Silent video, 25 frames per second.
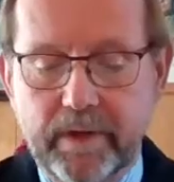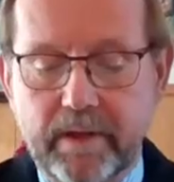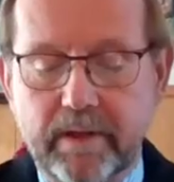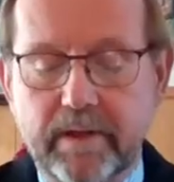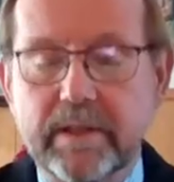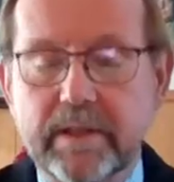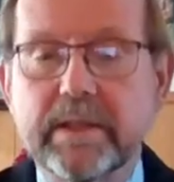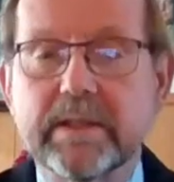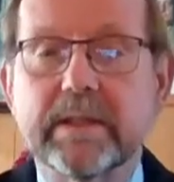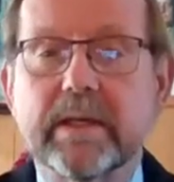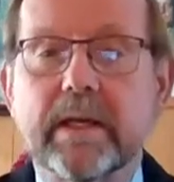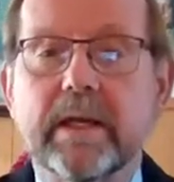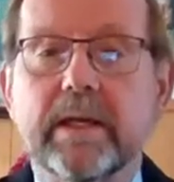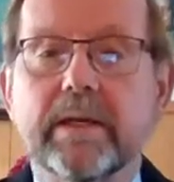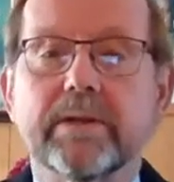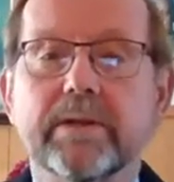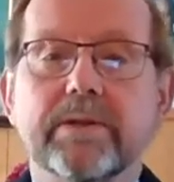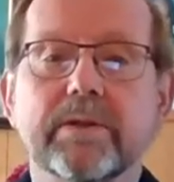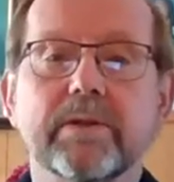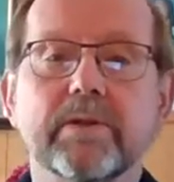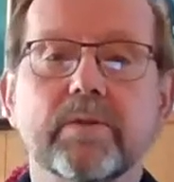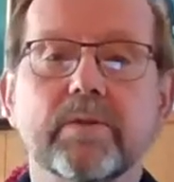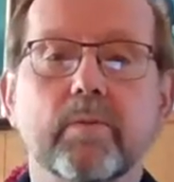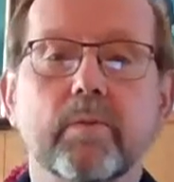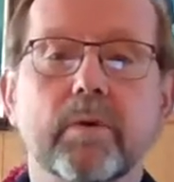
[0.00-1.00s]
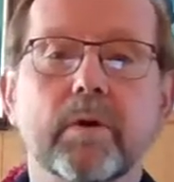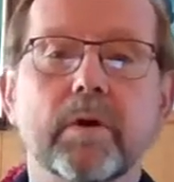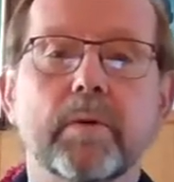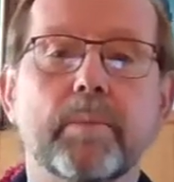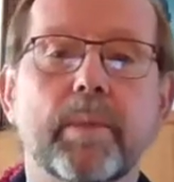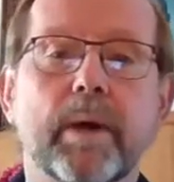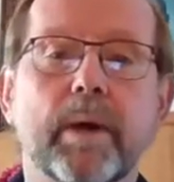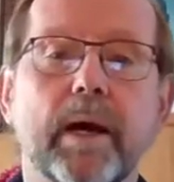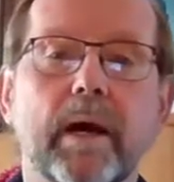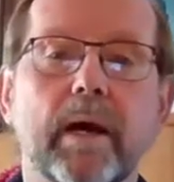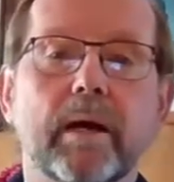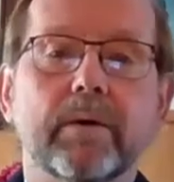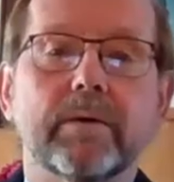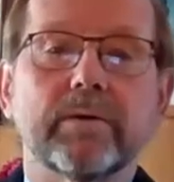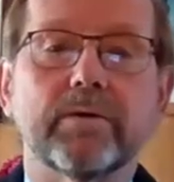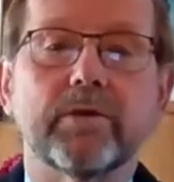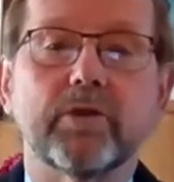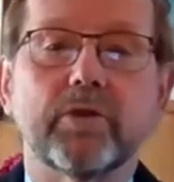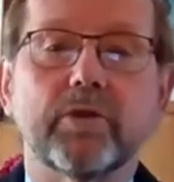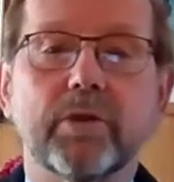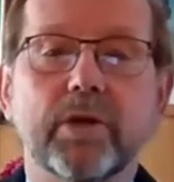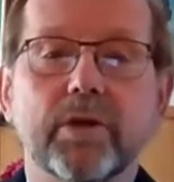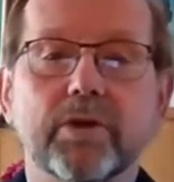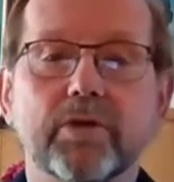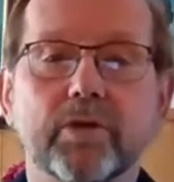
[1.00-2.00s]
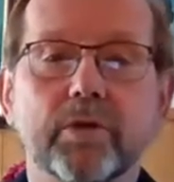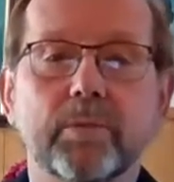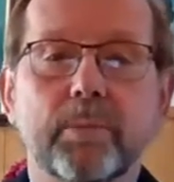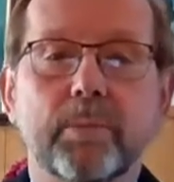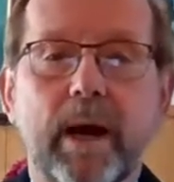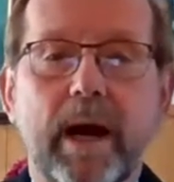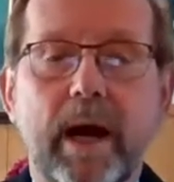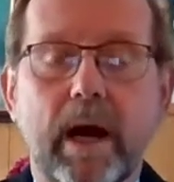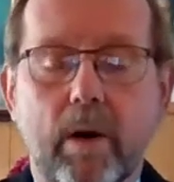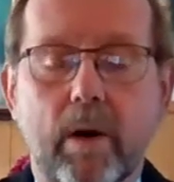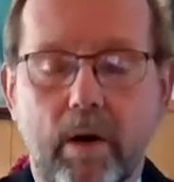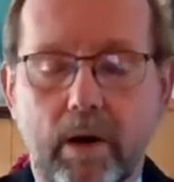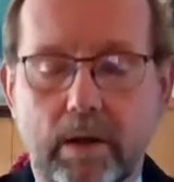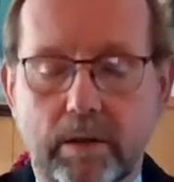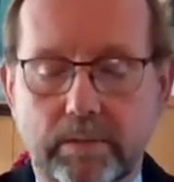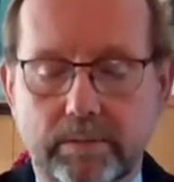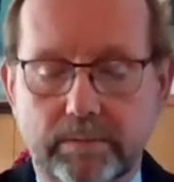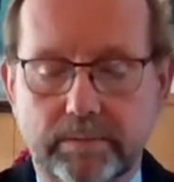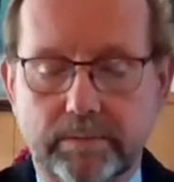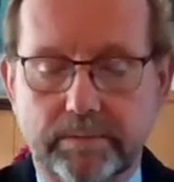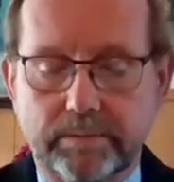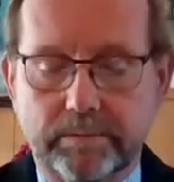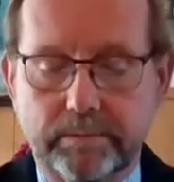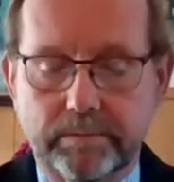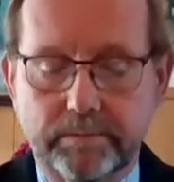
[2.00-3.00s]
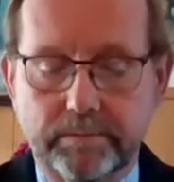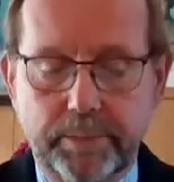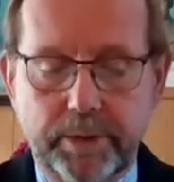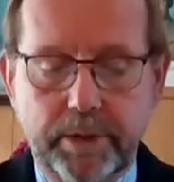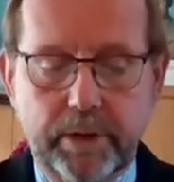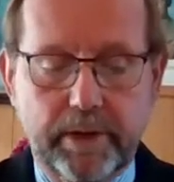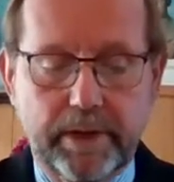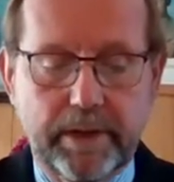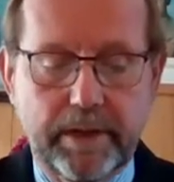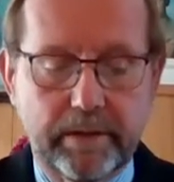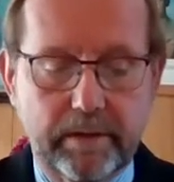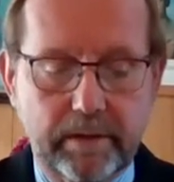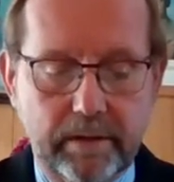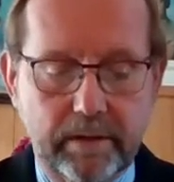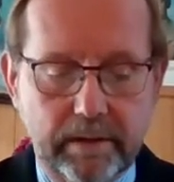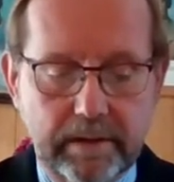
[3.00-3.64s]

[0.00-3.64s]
These cases were about judicial power, period.